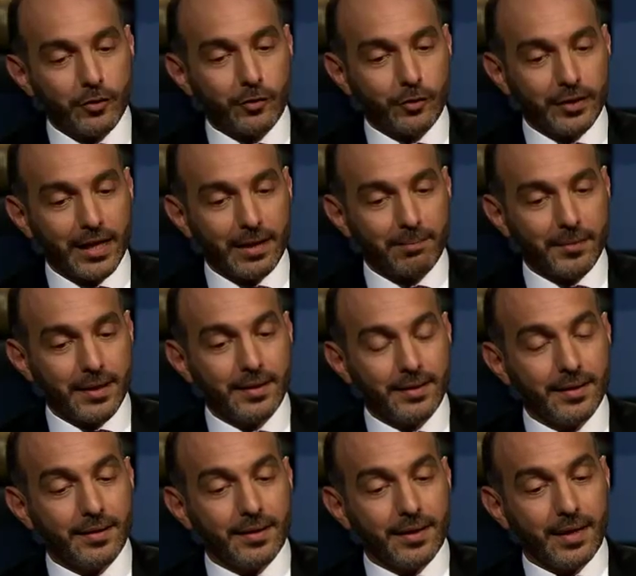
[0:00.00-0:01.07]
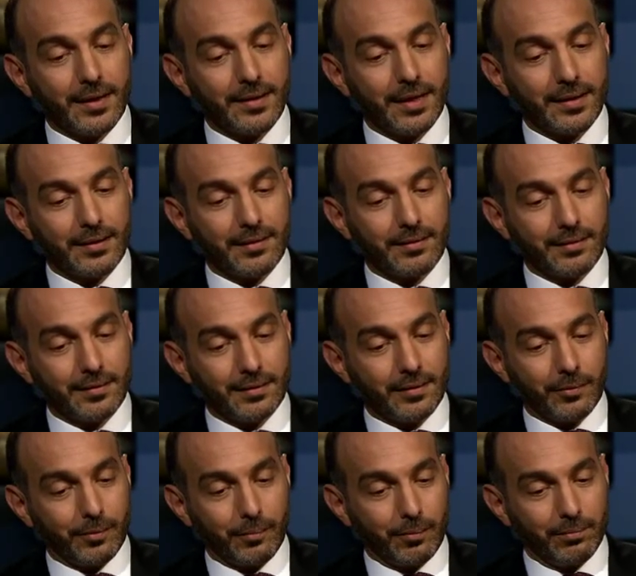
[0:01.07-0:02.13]
you to tell me uh, that
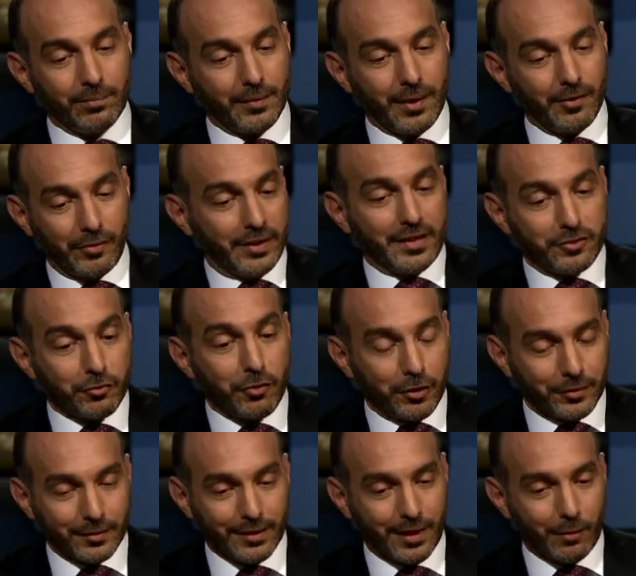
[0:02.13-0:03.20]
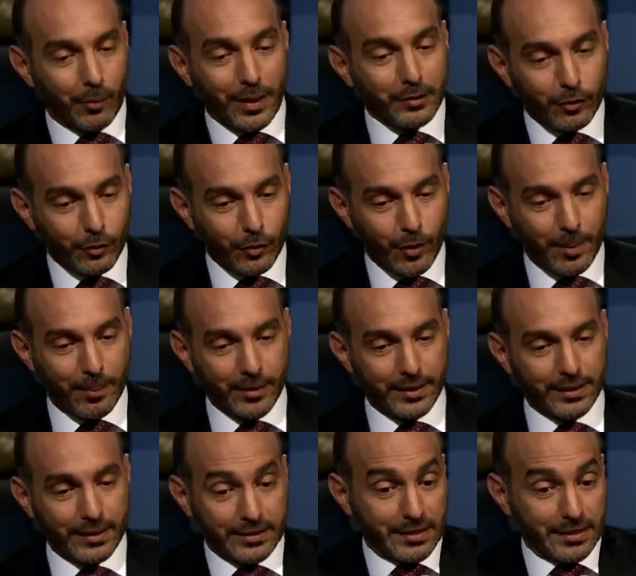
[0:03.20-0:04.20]
if it is wrong and what to do about it.